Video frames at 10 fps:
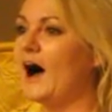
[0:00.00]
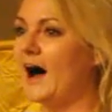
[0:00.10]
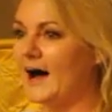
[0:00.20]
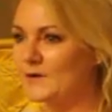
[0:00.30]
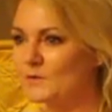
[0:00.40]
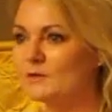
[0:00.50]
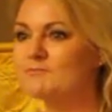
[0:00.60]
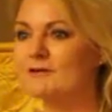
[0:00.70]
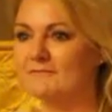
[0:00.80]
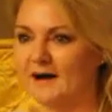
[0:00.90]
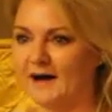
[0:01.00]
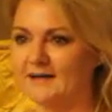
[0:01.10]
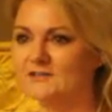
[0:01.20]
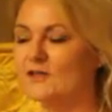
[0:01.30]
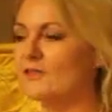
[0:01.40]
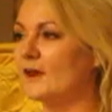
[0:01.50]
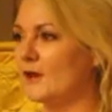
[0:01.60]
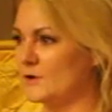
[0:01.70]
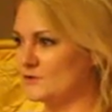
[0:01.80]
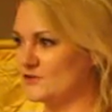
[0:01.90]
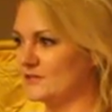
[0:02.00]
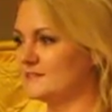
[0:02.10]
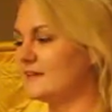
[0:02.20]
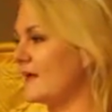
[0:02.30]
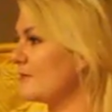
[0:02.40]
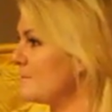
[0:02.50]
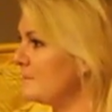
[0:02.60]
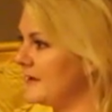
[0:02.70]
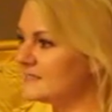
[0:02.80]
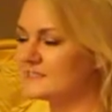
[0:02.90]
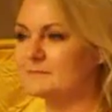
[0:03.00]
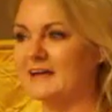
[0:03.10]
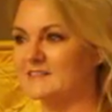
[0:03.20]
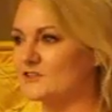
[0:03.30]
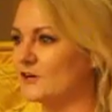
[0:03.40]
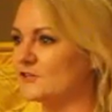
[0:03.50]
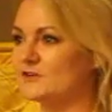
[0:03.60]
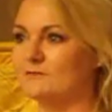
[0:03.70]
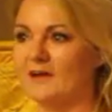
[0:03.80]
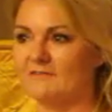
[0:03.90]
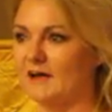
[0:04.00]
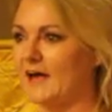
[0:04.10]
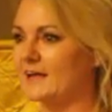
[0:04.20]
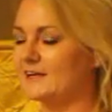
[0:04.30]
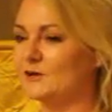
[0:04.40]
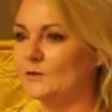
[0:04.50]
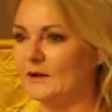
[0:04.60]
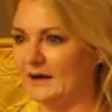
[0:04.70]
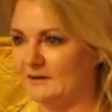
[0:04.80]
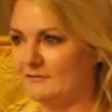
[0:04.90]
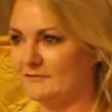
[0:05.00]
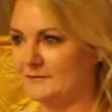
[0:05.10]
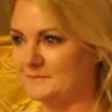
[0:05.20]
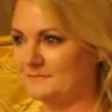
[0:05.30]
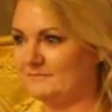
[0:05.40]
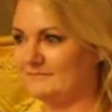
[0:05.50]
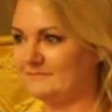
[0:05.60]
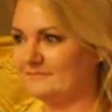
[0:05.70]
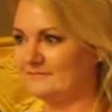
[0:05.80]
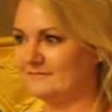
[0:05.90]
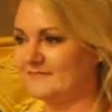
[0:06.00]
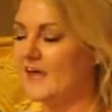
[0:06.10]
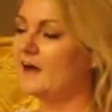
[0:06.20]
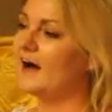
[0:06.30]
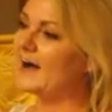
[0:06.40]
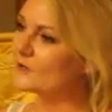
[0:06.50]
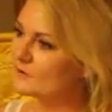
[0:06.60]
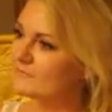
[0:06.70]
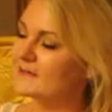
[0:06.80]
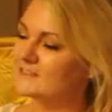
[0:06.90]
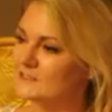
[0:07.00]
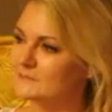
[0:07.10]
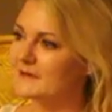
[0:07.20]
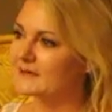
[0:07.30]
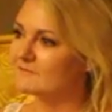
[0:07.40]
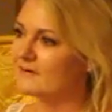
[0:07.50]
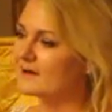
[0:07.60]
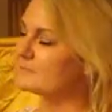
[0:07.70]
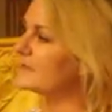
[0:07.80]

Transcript: I will provide the lotions and the best massage you've ever had in your life. I confess to spending 5